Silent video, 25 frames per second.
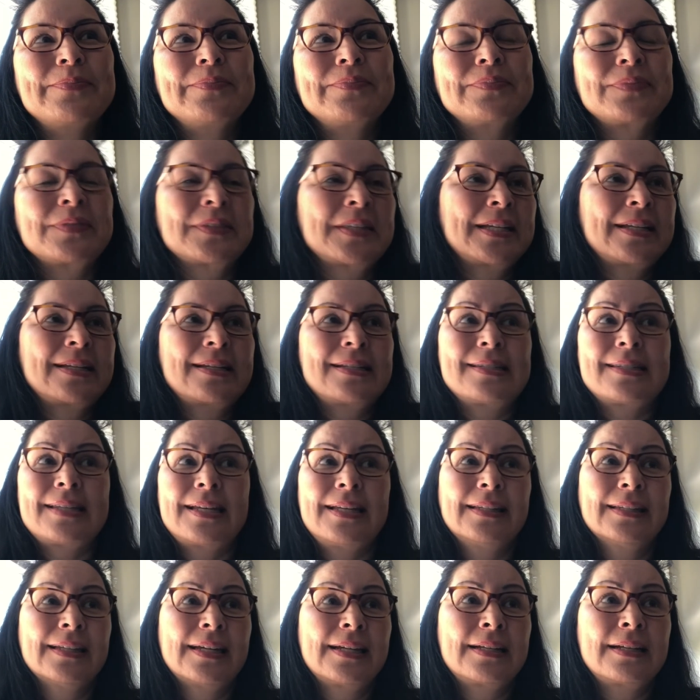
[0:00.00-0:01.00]
like I
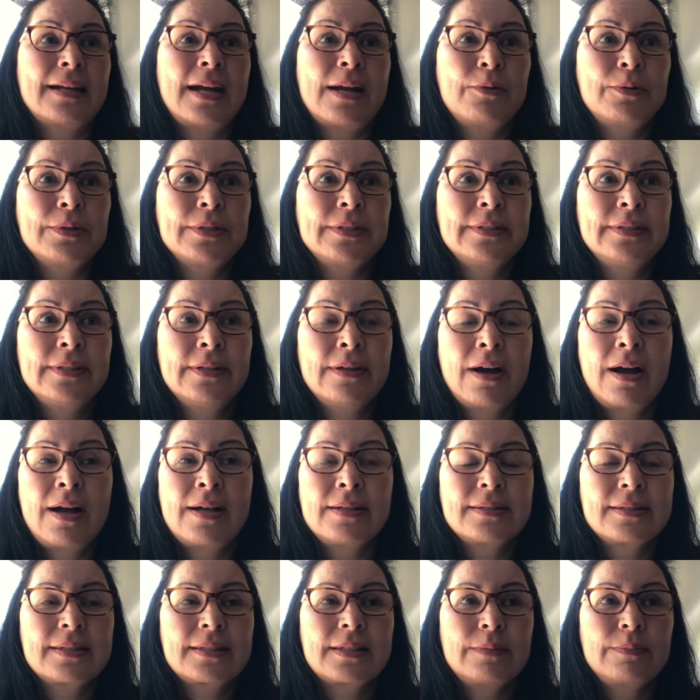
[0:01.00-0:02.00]
said, I would
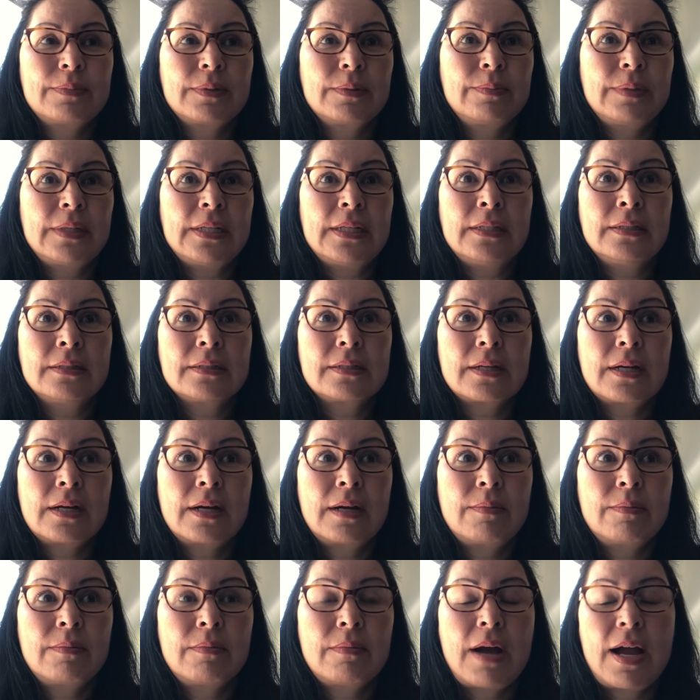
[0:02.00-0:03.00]
not skip a beat
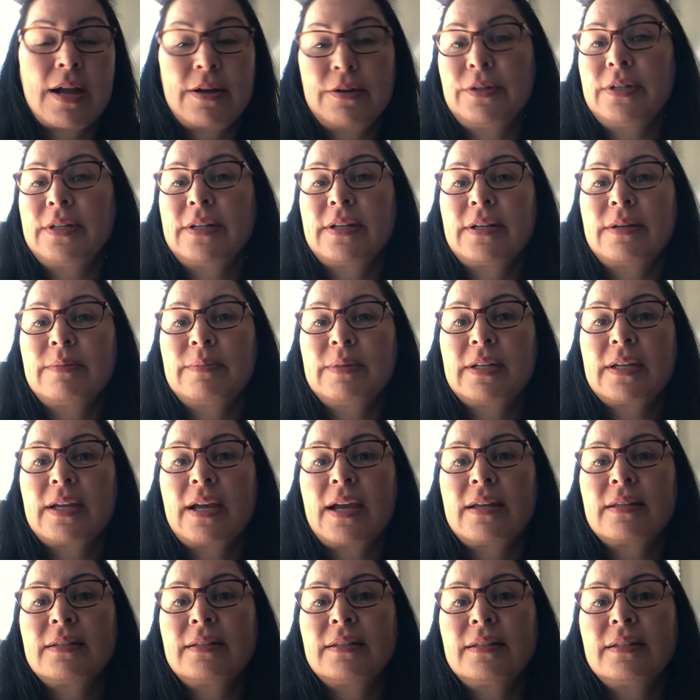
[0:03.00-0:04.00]
hiring him
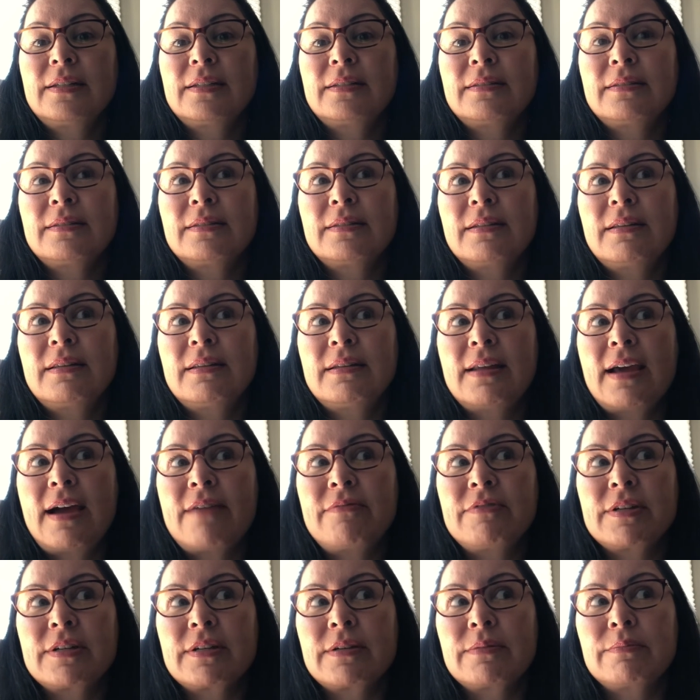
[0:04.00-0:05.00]
again and
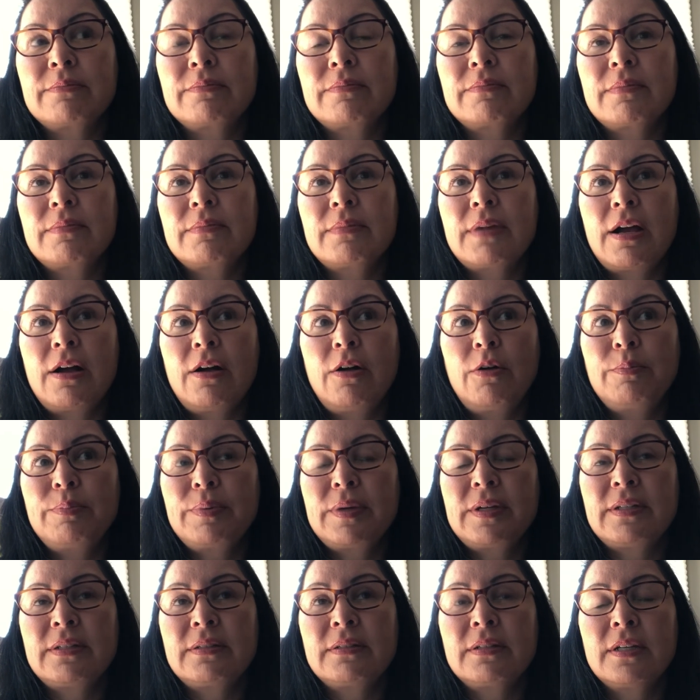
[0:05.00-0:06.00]
having him help.
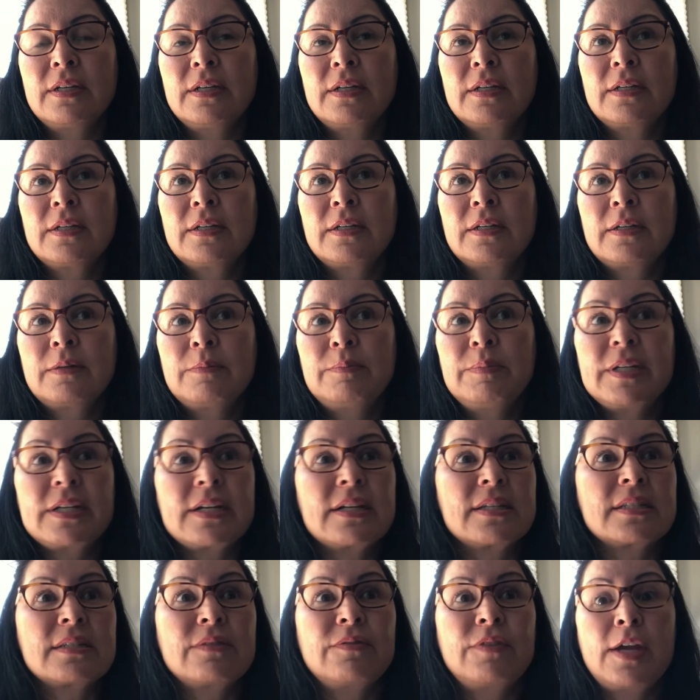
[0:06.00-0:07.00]
And
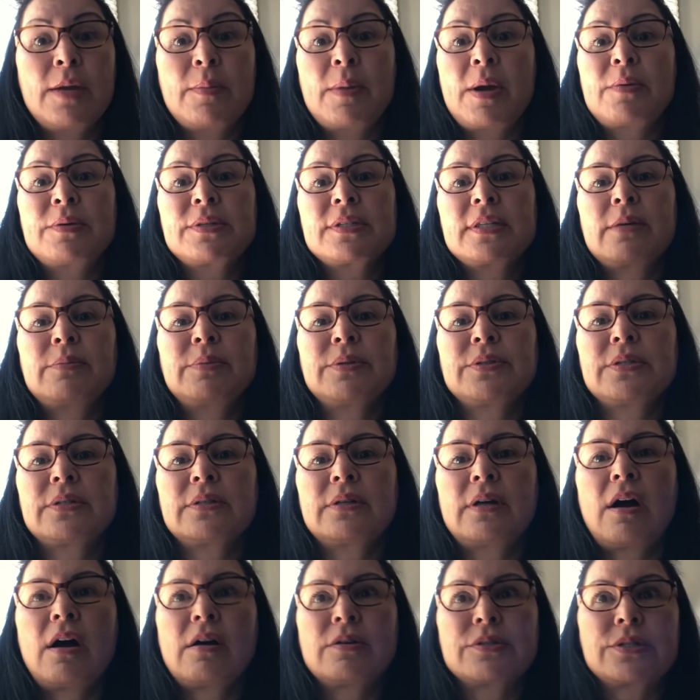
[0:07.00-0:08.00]
because of him, I was able to
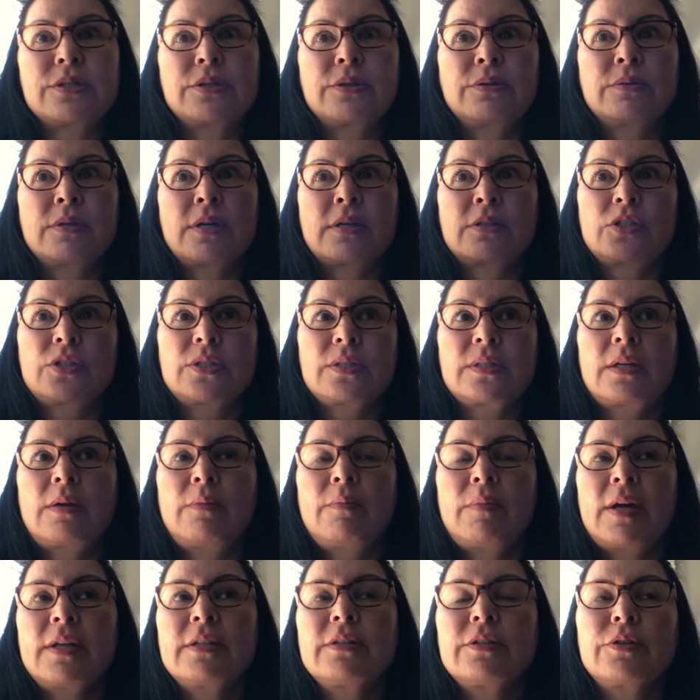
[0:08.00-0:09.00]
also not just get
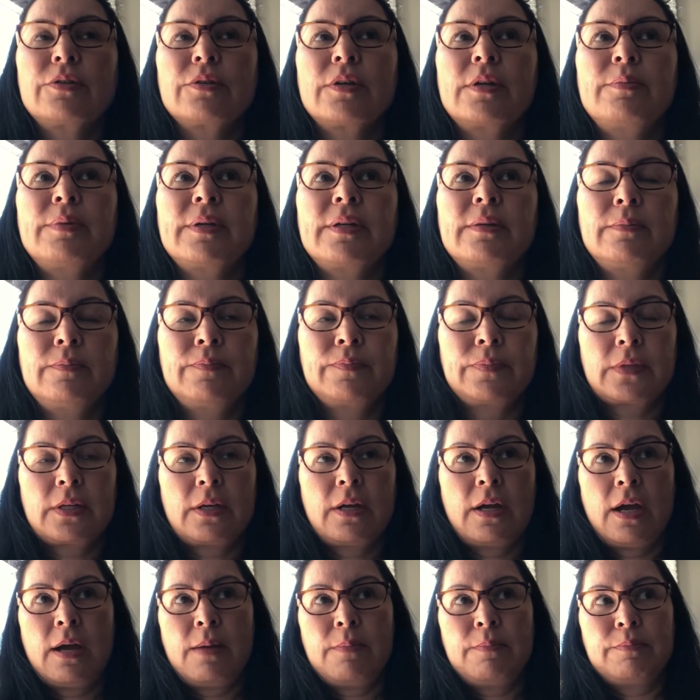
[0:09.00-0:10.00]
my degree, but
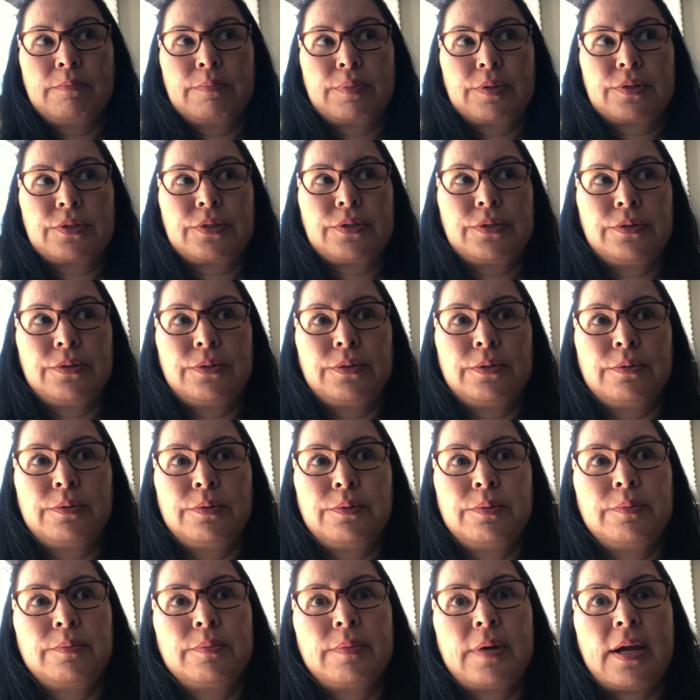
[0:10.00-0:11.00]
pursue
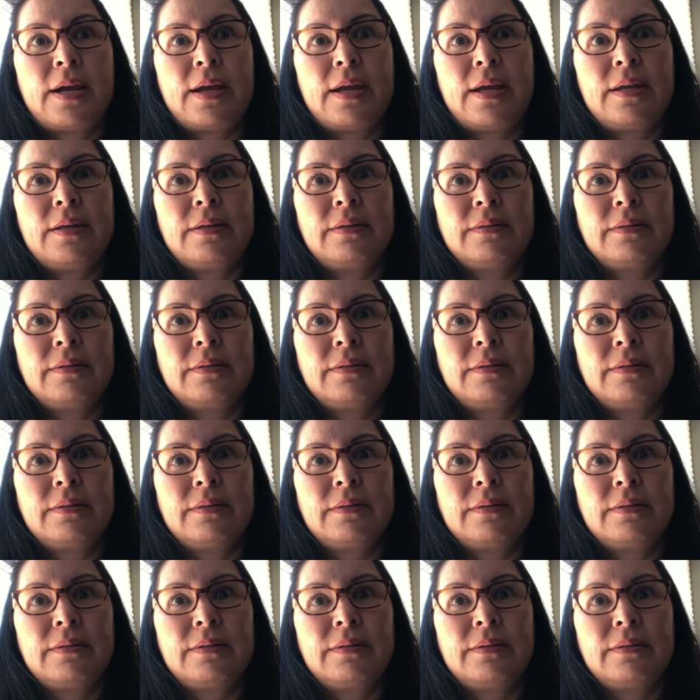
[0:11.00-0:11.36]
my